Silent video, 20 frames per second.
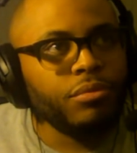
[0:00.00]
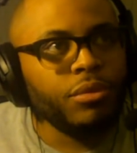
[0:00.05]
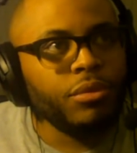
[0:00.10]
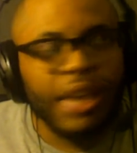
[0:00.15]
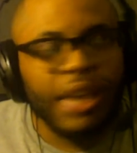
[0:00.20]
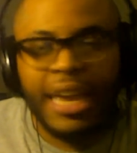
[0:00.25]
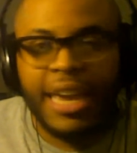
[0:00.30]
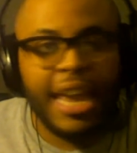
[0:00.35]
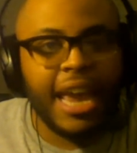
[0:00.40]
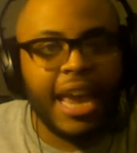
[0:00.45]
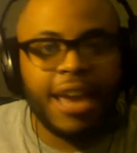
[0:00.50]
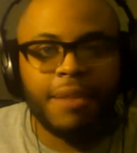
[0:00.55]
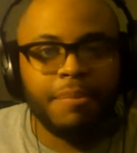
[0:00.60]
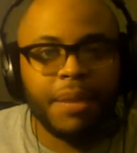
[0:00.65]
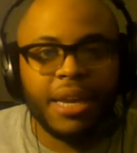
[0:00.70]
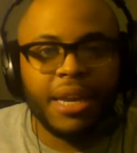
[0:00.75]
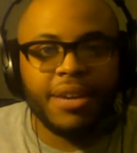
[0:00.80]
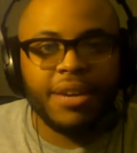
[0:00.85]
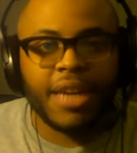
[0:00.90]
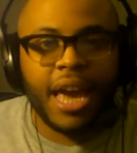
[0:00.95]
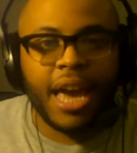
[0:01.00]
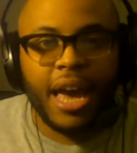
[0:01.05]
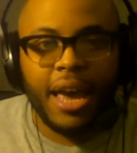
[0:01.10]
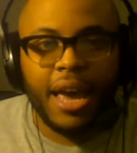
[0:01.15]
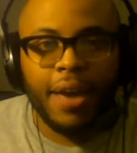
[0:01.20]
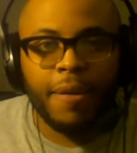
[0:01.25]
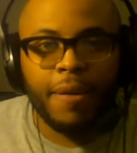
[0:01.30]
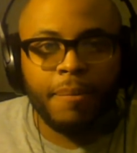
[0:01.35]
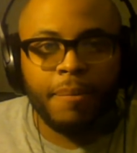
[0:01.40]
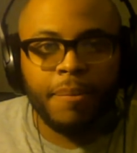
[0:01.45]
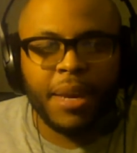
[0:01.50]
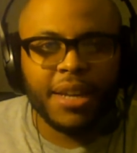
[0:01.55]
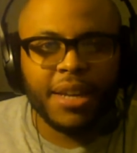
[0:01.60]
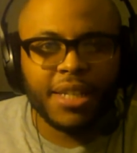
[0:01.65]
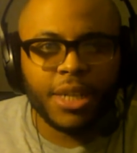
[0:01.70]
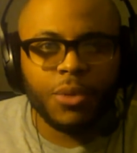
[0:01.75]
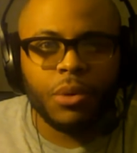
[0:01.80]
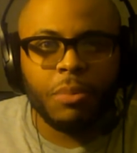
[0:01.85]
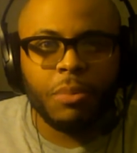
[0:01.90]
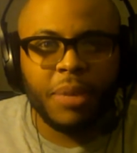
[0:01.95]
it can't be a tie,
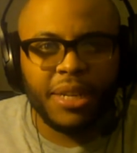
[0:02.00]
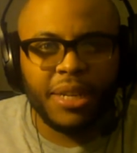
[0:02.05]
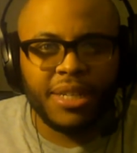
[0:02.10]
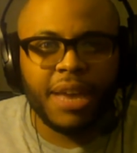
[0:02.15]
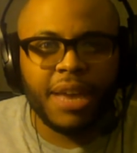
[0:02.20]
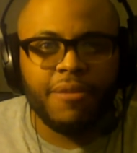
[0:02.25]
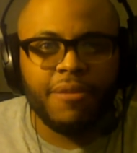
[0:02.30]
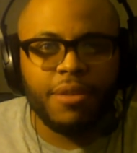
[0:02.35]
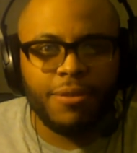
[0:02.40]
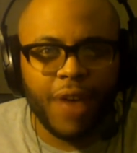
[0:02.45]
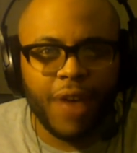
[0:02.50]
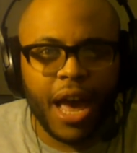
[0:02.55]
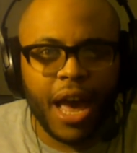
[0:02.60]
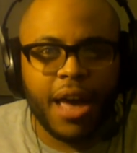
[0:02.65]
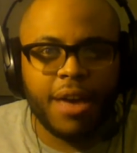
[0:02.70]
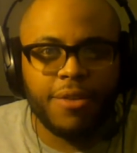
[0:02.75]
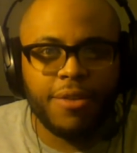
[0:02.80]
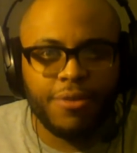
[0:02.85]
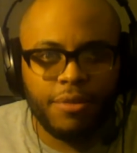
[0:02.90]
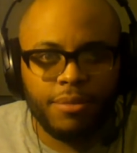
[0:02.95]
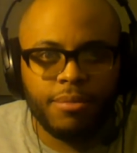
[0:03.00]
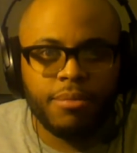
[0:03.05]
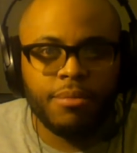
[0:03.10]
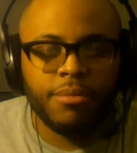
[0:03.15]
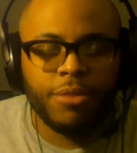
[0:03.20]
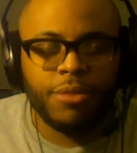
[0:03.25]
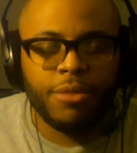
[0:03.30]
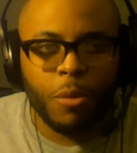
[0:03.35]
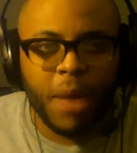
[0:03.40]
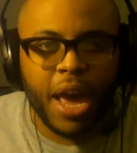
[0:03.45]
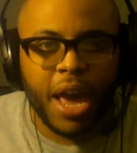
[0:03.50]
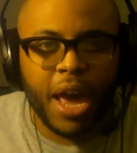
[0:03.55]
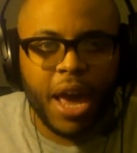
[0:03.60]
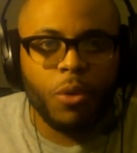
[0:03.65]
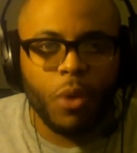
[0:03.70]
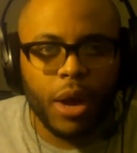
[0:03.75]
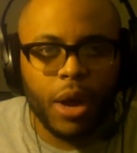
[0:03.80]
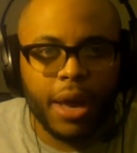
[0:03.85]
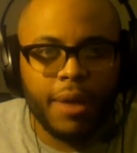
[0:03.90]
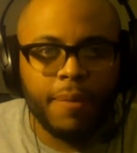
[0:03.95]
because it would be 7-5 no matter
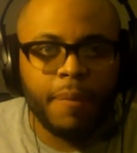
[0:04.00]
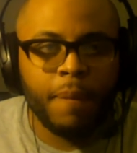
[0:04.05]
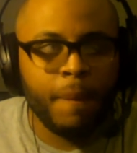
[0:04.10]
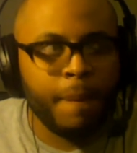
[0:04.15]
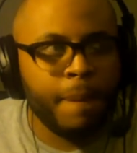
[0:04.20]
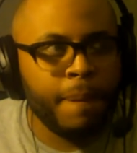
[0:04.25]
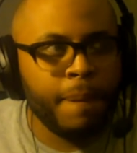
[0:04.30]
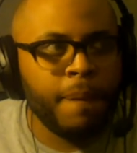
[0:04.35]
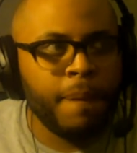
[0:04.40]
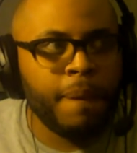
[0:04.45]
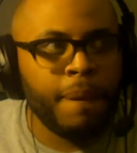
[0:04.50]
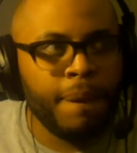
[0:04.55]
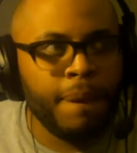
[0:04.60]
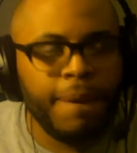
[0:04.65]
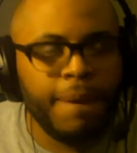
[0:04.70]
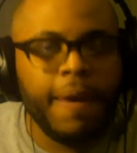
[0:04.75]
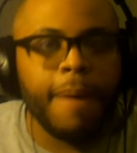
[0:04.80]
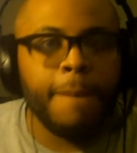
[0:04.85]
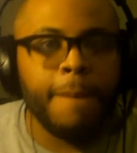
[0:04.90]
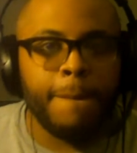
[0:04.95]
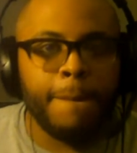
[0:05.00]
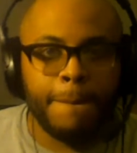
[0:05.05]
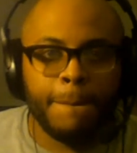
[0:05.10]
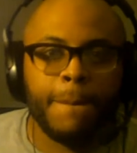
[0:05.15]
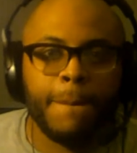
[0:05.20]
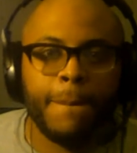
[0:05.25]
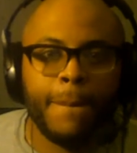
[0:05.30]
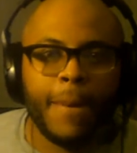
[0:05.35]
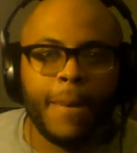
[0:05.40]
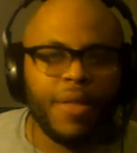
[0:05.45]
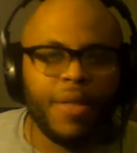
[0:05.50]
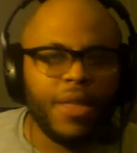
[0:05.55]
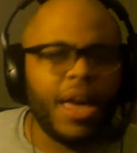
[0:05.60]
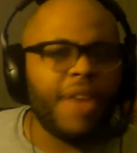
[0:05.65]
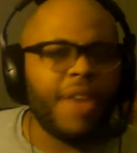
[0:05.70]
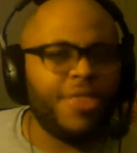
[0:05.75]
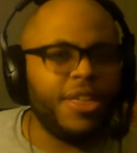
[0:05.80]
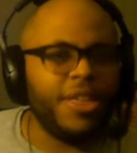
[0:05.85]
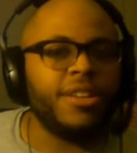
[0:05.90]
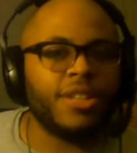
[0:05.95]
what. Yep,
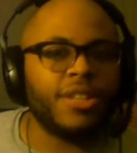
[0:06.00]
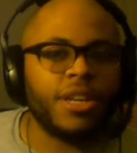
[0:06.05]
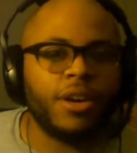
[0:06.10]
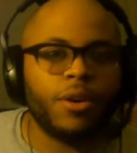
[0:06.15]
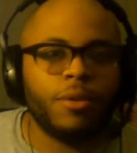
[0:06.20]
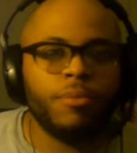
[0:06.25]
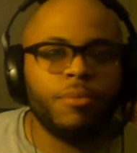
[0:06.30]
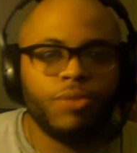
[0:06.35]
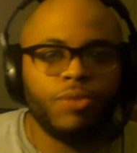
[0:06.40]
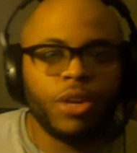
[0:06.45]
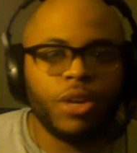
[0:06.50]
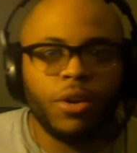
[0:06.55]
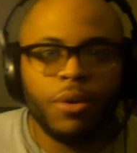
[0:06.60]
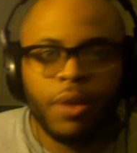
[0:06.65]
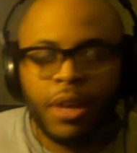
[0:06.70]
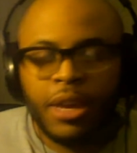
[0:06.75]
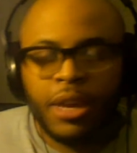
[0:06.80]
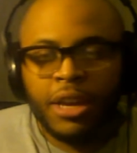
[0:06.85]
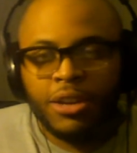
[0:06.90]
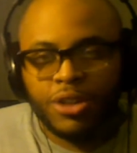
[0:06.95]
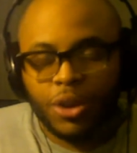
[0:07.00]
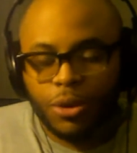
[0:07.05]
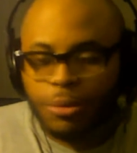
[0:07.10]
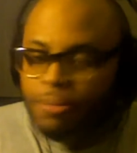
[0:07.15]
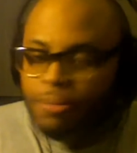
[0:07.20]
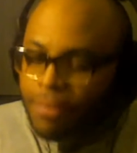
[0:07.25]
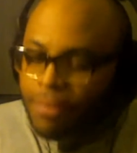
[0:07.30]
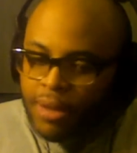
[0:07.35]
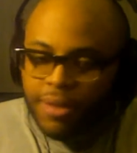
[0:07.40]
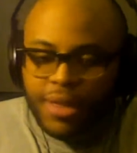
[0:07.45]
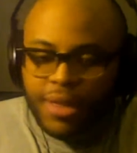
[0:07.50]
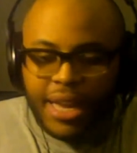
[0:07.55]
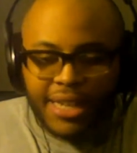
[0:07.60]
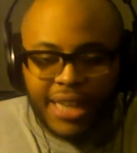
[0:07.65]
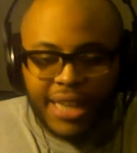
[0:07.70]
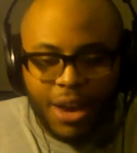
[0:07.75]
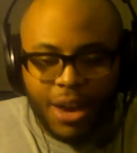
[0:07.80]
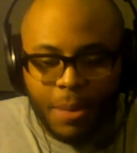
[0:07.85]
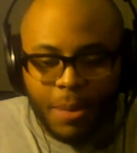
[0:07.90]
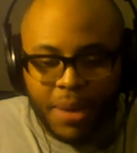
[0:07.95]
I think so. So that's
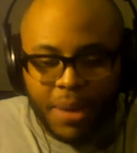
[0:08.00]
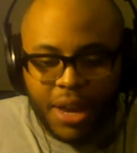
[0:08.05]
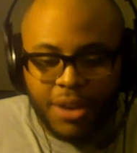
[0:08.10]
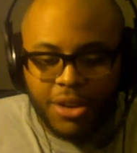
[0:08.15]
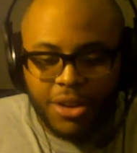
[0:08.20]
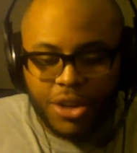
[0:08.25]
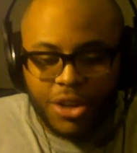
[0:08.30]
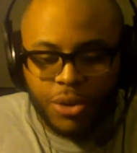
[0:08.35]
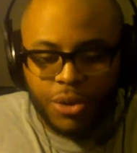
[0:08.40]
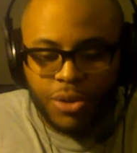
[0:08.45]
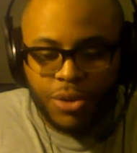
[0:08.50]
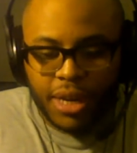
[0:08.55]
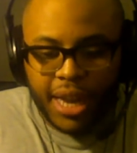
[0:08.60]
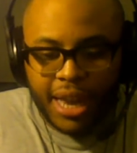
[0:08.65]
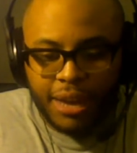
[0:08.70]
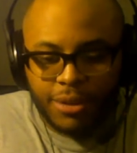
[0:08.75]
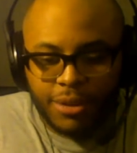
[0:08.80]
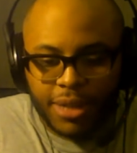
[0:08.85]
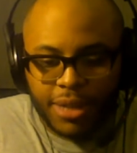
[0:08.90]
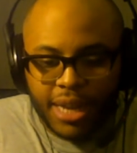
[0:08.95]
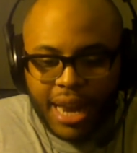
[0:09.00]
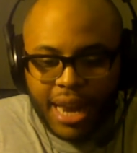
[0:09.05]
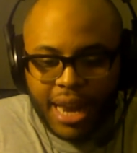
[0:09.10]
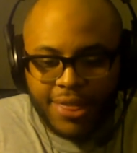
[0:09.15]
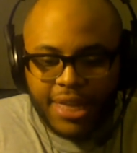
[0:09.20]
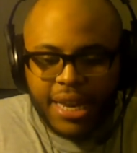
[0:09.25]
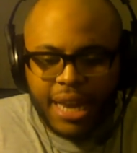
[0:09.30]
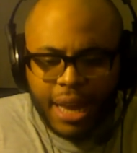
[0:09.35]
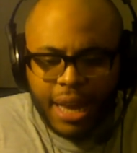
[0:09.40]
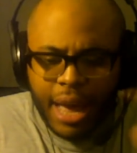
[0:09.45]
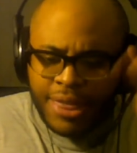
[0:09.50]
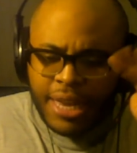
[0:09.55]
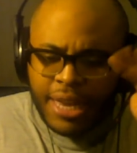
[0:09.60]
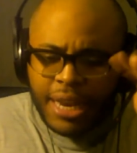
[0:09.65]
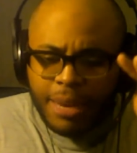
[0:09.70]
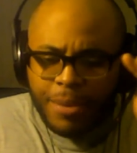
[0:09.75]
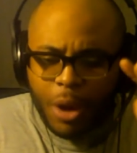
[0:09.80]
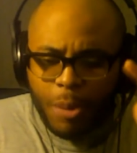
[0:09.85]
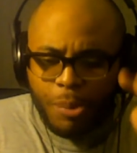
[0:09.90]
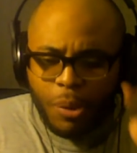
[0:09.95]
how I'm choosing to count that. I think
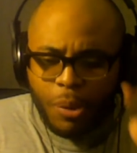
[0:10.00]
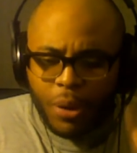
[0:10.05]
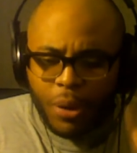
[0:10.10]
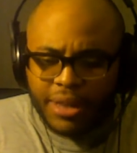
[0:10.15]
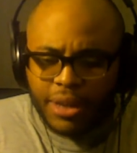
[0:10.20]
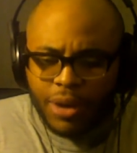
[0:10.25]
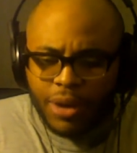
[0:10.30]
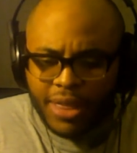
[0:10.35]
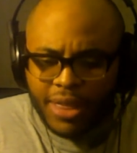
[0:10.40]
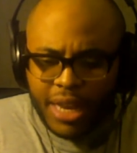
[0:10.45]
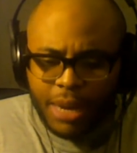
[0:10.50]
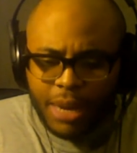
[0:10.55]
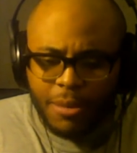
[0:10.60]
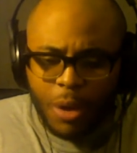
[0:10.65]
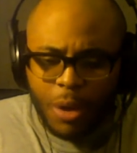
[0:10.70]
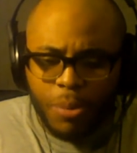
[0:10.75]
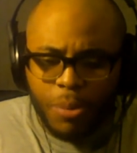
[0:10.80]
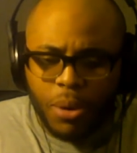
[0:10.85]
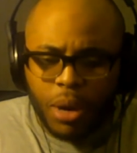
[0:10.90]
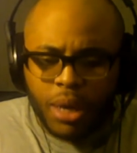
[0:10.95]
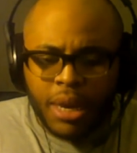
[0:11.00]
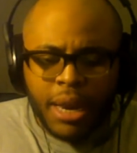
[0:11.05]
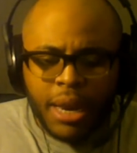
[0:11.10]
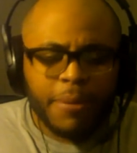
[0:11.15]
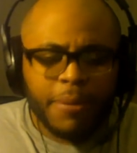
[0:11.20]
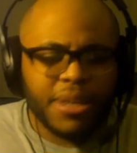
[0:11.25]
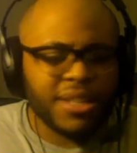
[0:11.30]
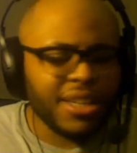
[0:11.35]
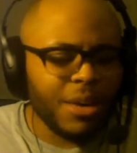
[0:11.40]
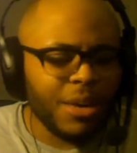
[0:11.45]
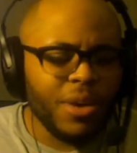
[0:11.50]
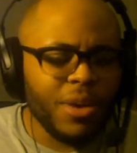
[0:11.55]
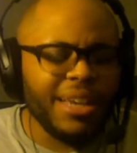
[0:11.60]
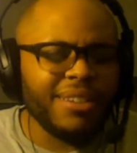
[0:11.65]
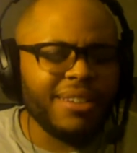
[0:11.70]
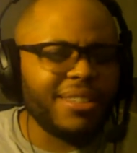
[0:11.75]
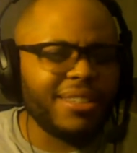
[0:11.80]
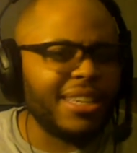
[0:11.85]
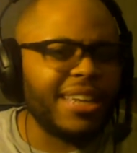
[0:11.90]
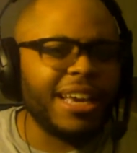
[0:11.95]
I'm on point, though. I think I'm on point. But someone
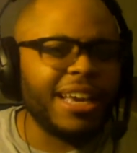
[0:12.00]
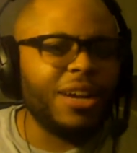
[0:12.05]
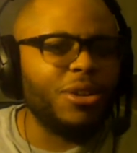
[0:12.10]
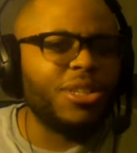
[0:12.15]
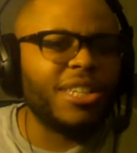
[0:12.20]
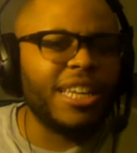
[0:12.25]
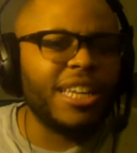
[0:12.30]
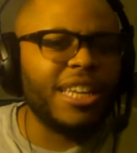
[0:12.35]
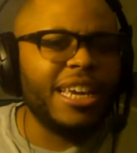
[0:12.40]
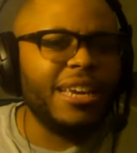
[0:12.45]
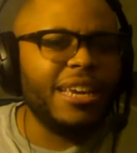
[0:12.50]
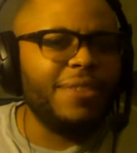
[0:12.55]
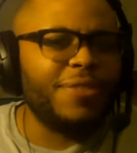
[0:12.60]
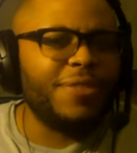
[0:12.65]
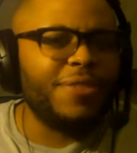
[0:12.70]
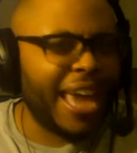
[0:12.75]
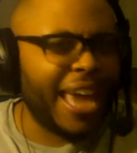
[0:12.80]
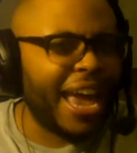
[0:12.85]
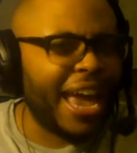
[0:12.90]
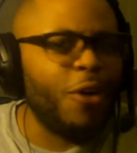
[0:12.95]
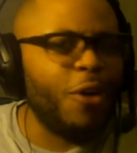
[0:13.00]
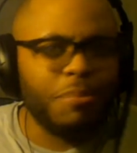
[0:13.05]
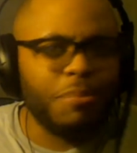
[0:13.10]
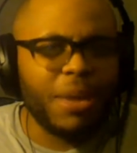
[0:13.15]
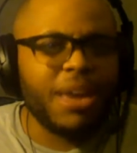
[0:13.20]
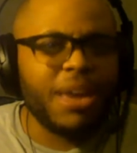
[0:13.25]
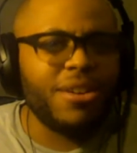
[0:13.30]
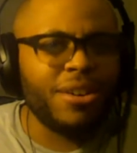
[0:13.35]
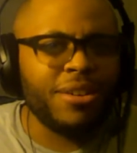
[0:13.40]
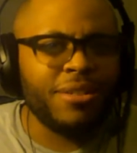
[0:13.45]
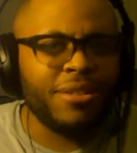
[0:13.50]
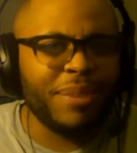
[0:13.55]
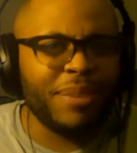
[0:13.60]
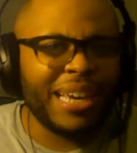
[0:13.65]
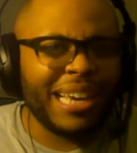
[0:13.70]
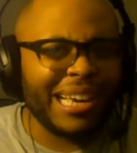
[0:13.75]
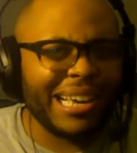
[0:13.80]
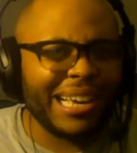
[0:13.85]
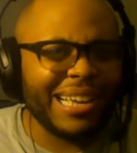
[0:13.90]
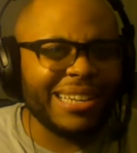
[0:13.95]
needs to tell Steve to count better,
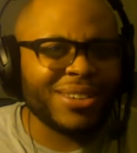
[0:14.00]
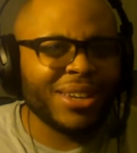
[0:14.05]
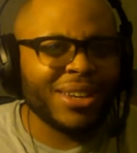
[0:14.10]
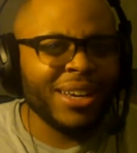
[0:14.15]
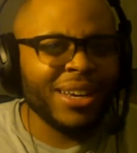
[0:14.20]
because